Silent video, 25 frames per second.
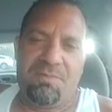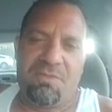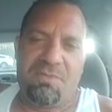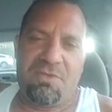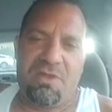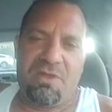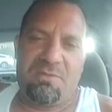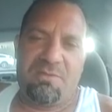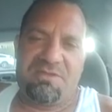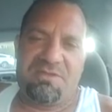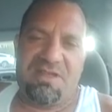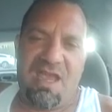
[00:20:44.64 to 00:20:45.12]

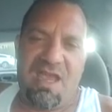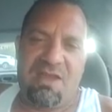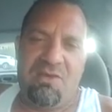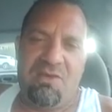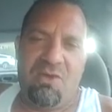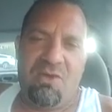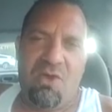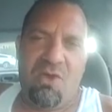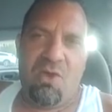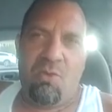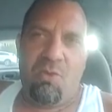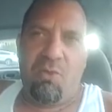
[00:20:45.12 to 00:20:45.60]
You know what I'm
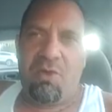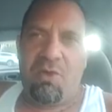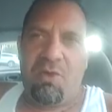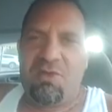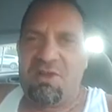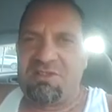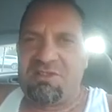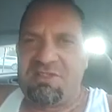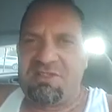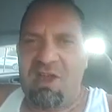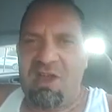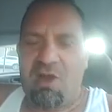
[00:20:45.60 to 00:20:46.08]
saying? Where
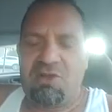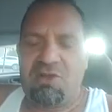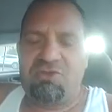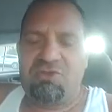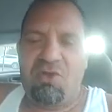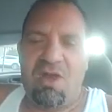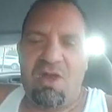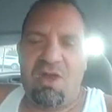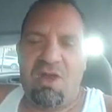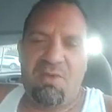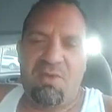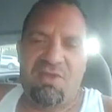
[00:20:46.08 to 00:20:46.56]
there's
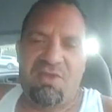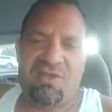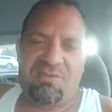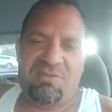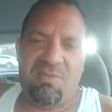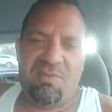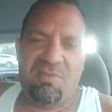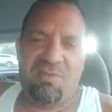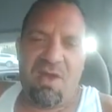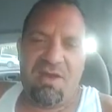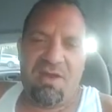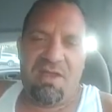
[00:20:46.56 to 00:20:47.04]
territory and where
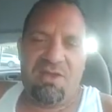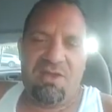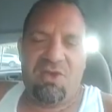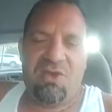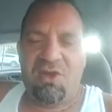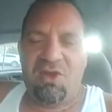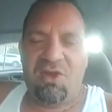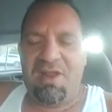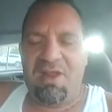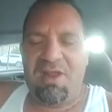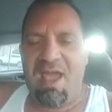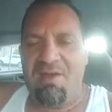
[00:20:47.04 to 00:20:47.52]
there's money,
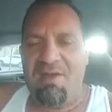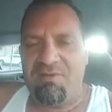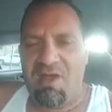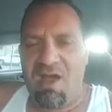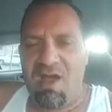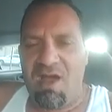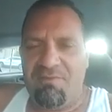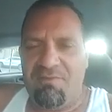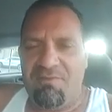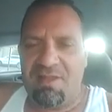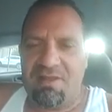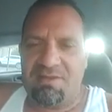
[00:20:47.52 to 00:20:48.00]
you're going to have
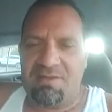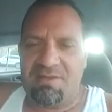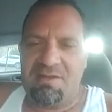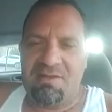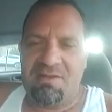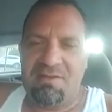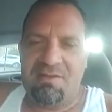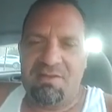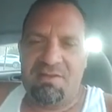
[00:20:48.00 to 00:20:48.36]
conflict.